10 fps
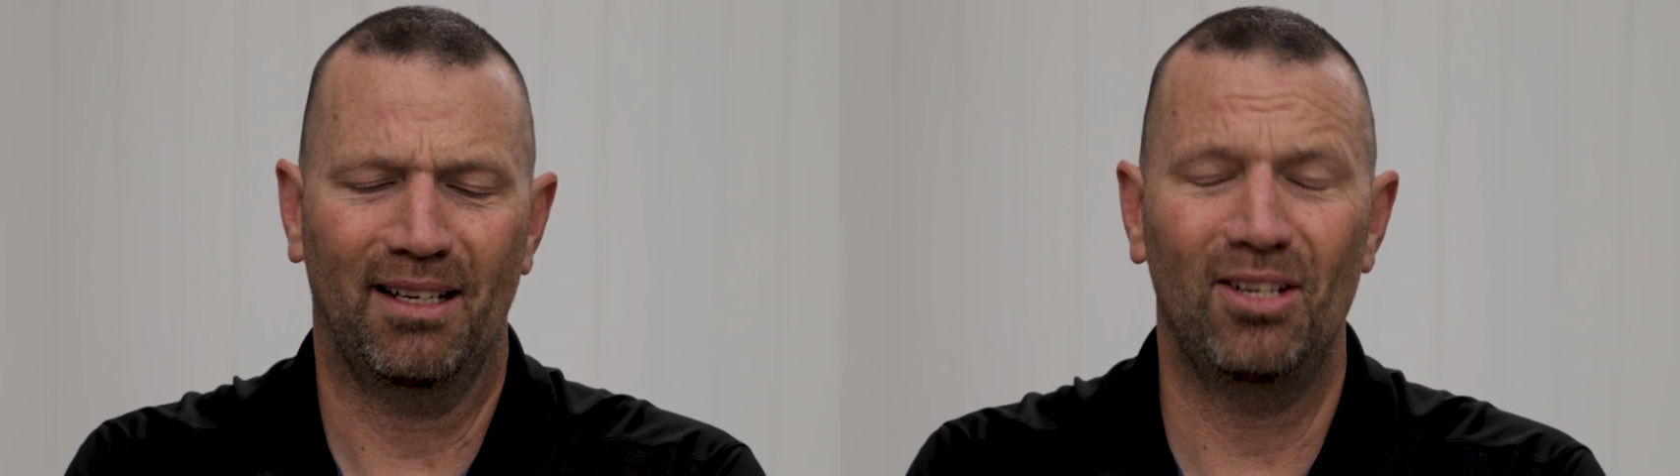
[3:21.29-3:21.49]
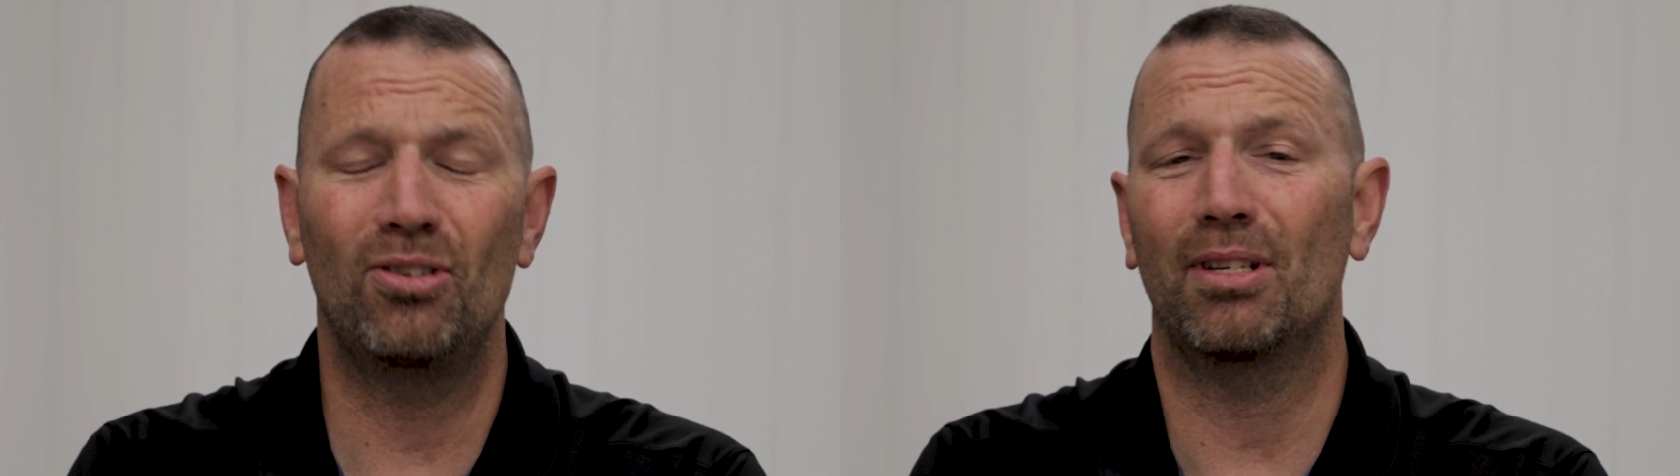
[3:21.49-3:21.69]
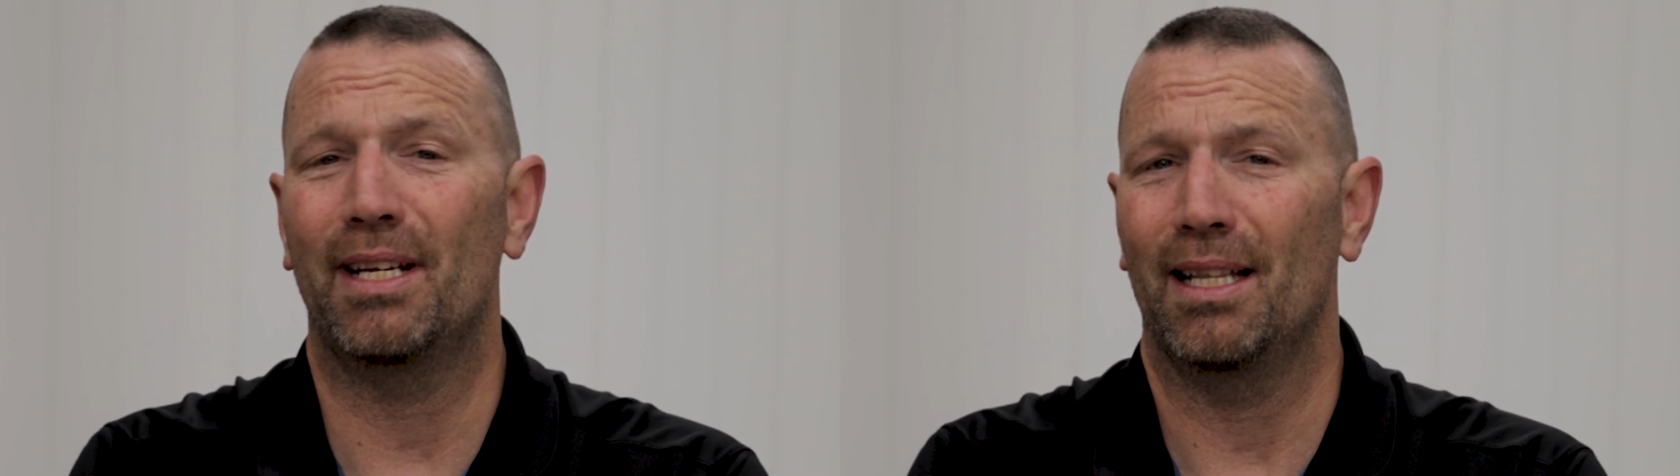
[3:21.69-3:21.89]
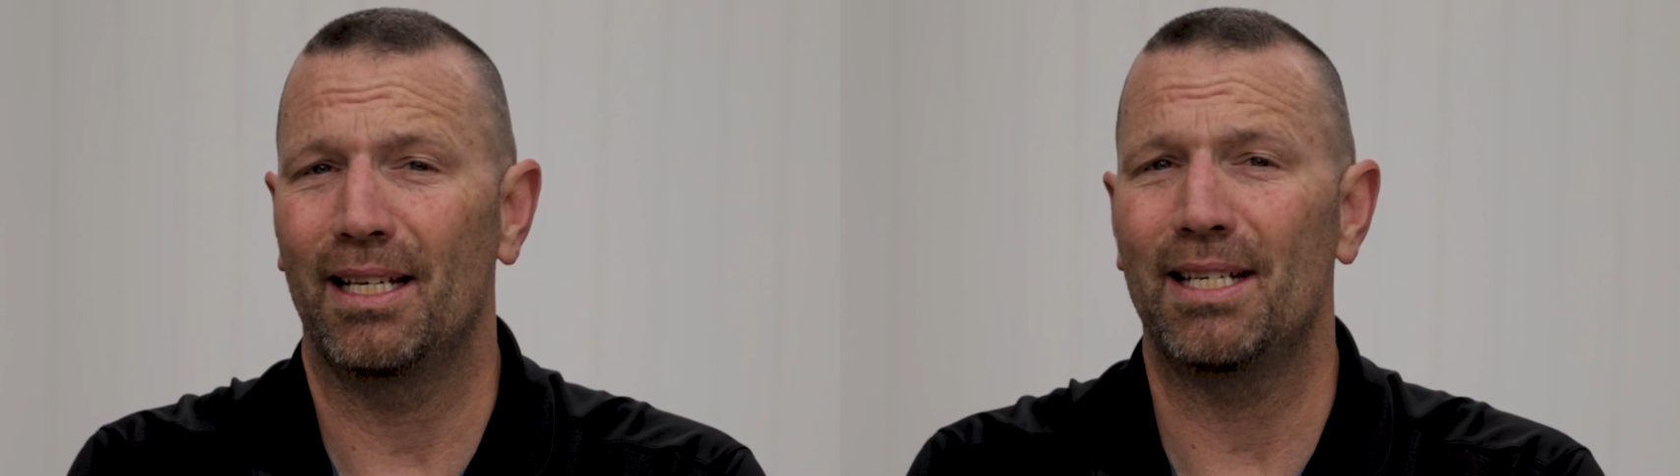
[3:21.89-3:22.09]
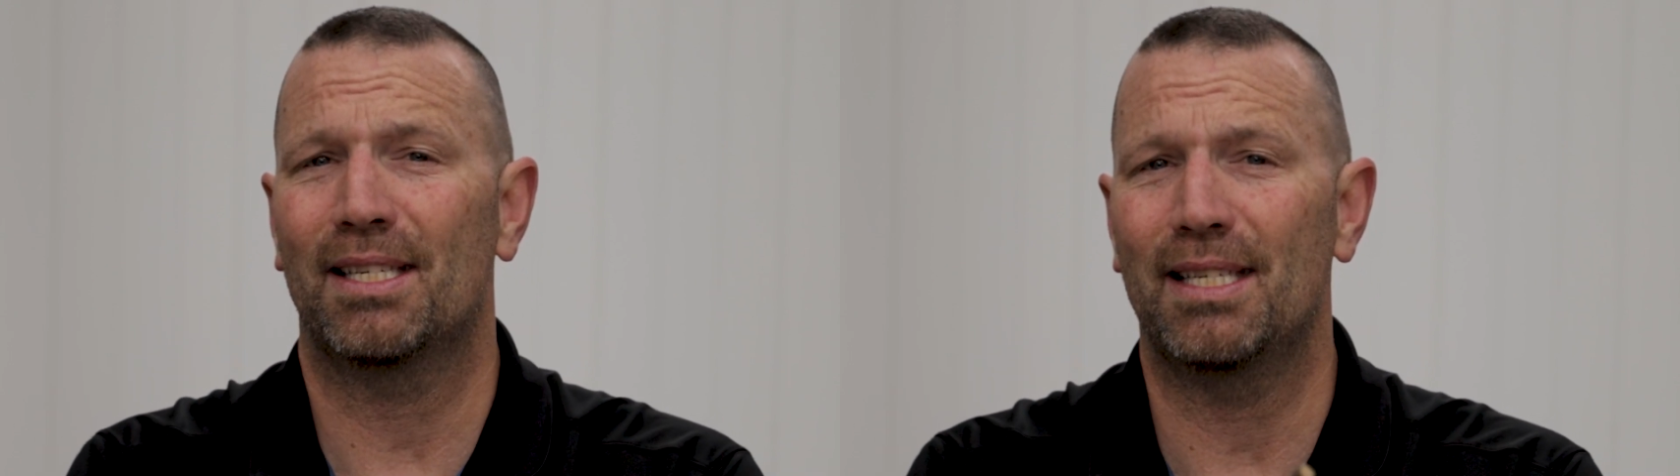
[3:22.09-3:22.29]
usually at
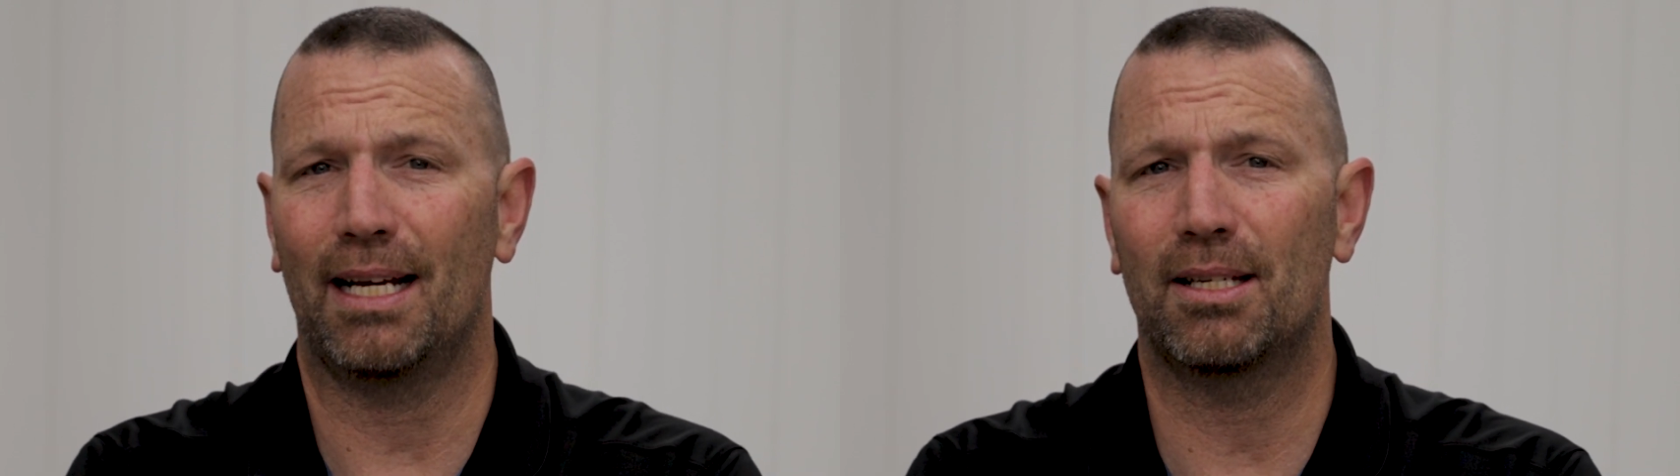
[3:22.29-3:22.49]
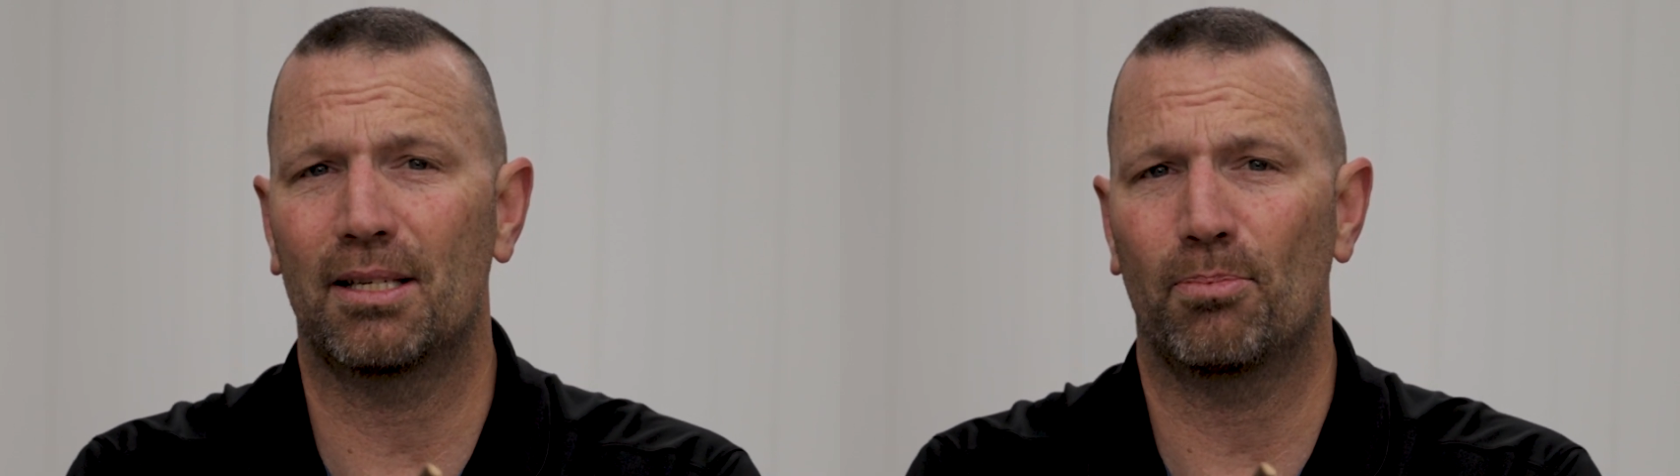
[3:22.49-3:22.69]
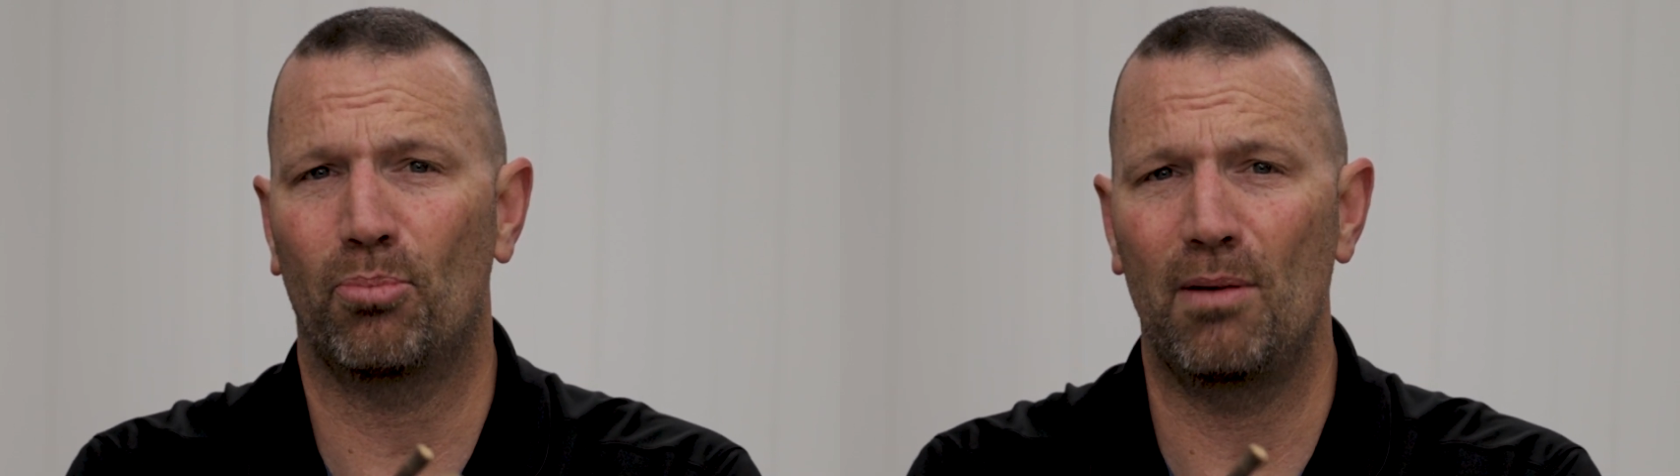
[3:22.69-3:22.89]
least 6